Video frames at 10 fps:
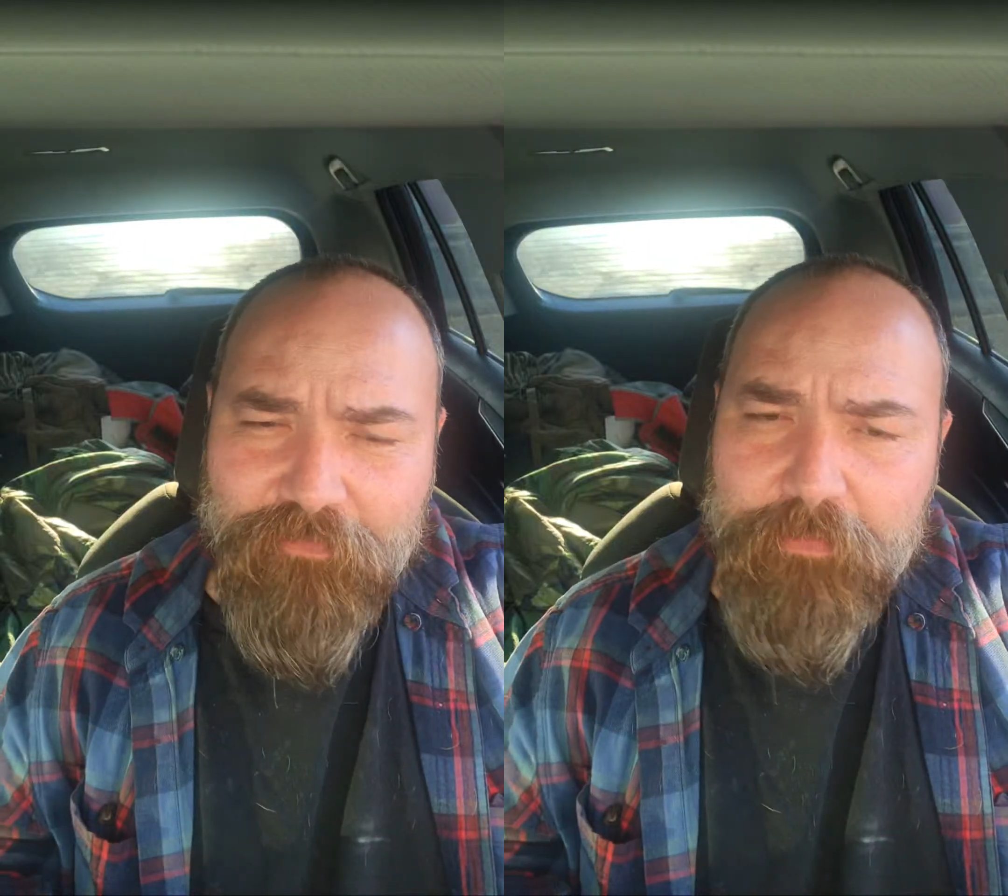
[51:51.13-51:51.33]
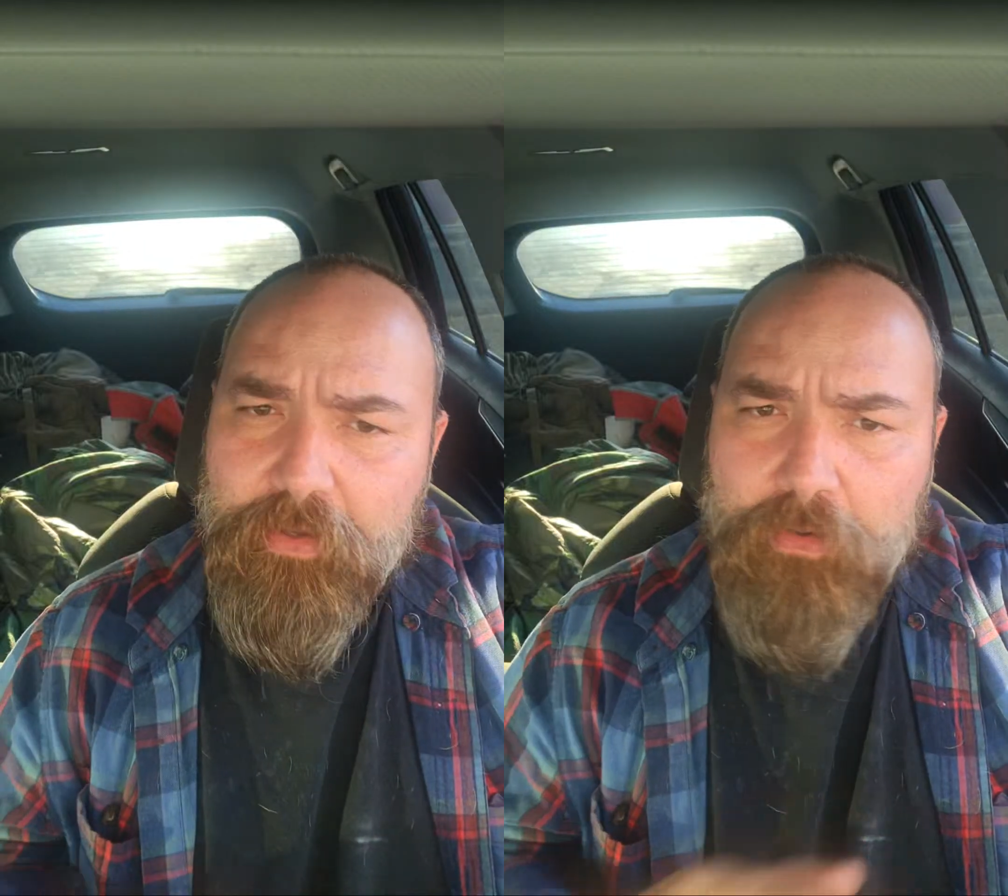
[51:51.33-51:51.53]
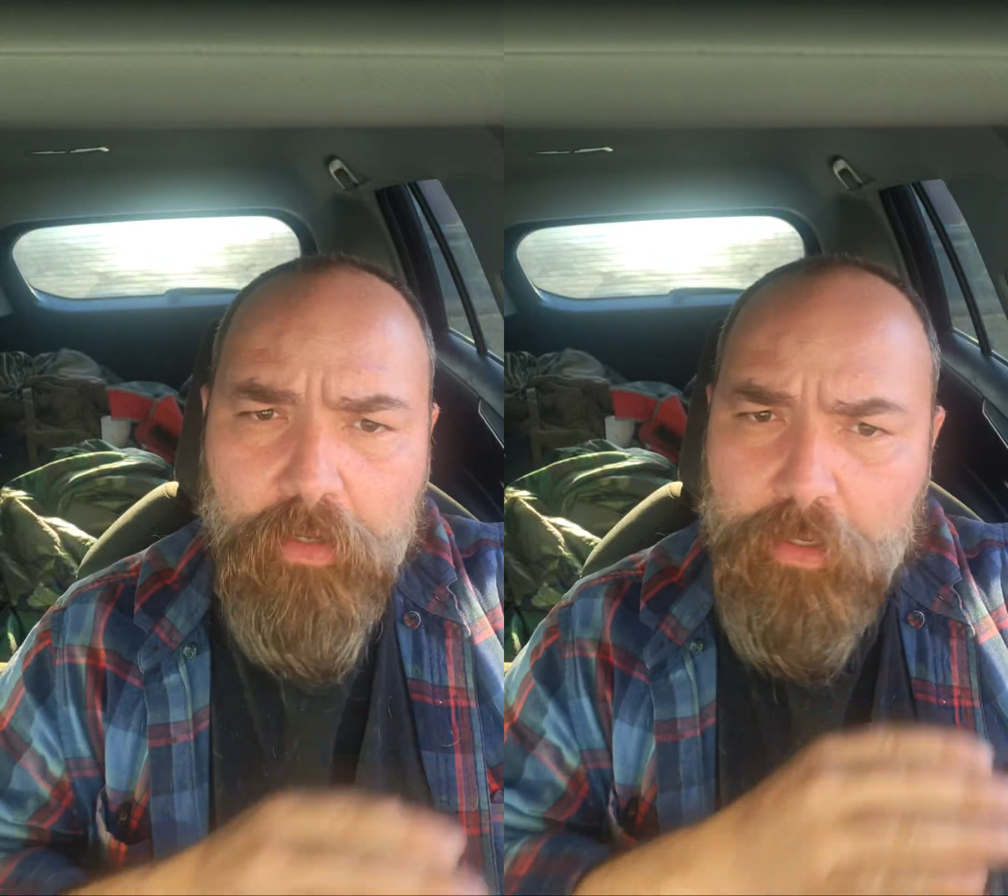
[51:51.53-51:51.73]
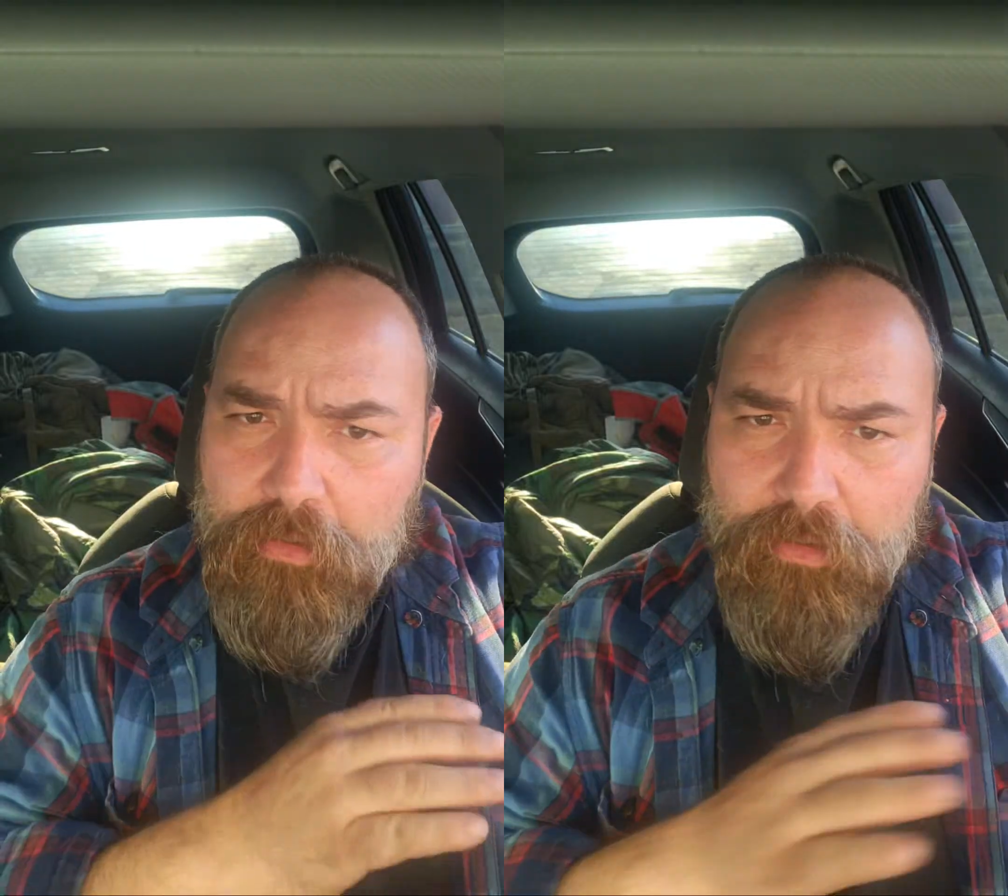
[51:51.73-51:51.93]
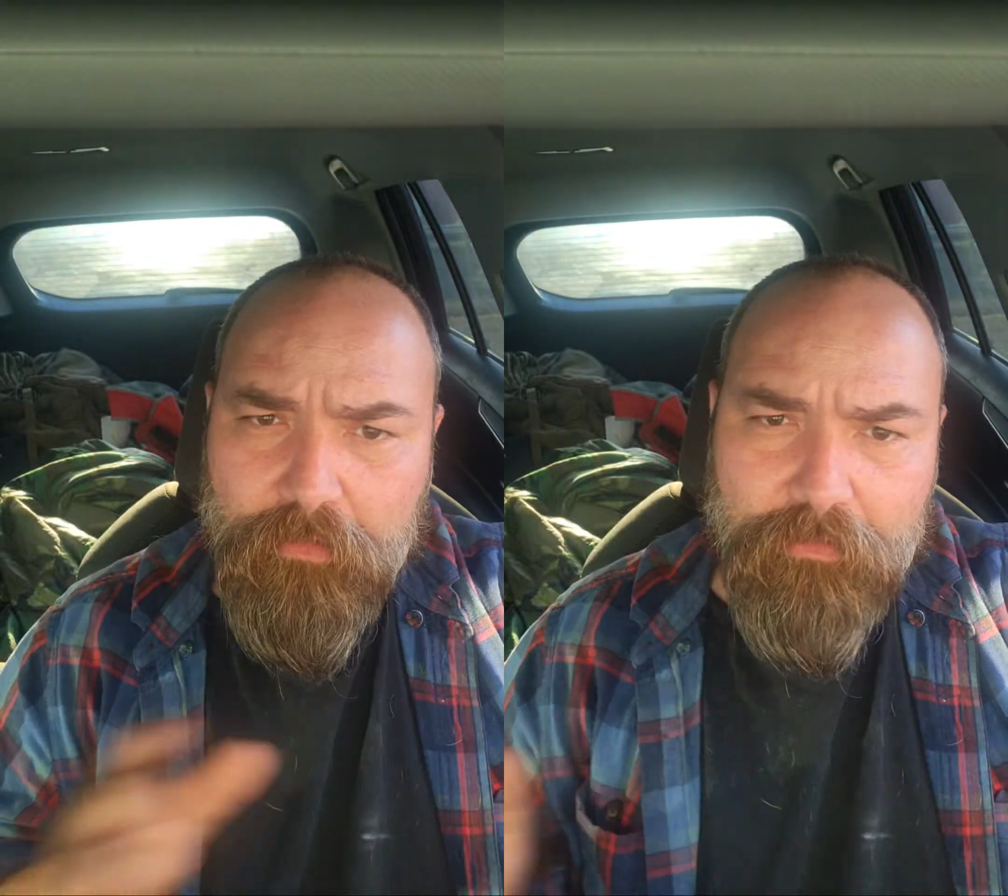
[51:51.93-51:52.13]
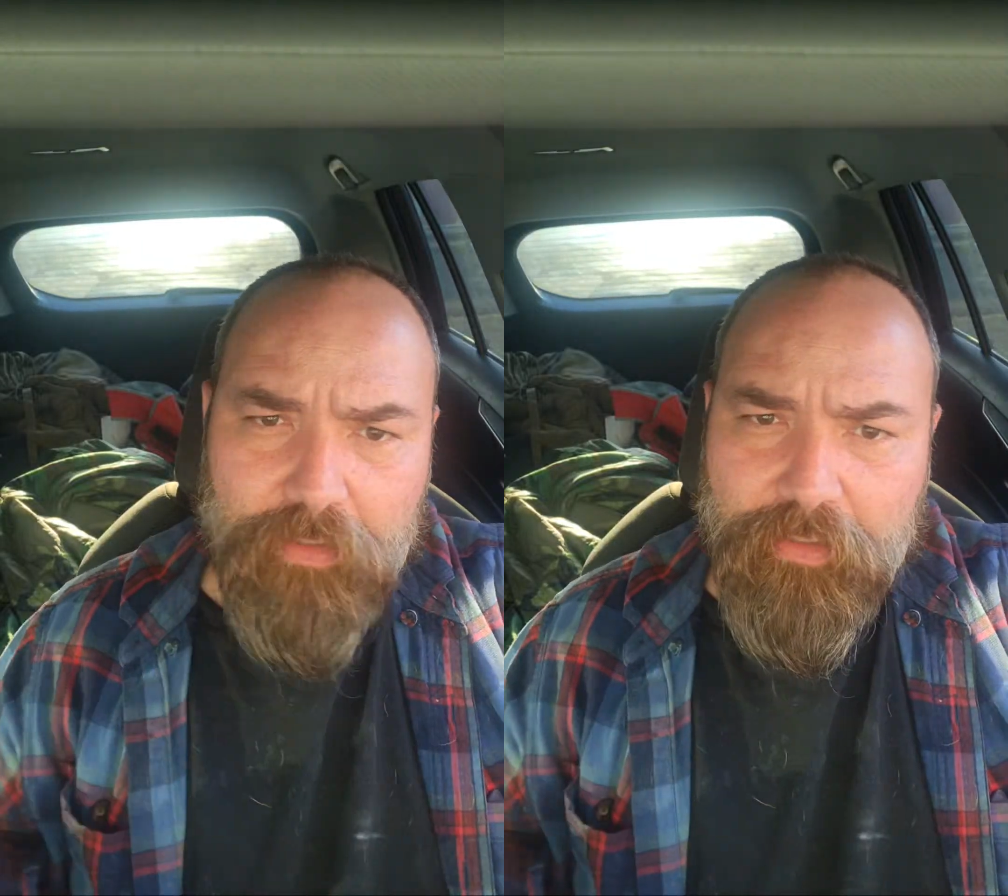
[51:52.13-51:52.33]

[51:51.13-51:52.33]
you. Nothing like that.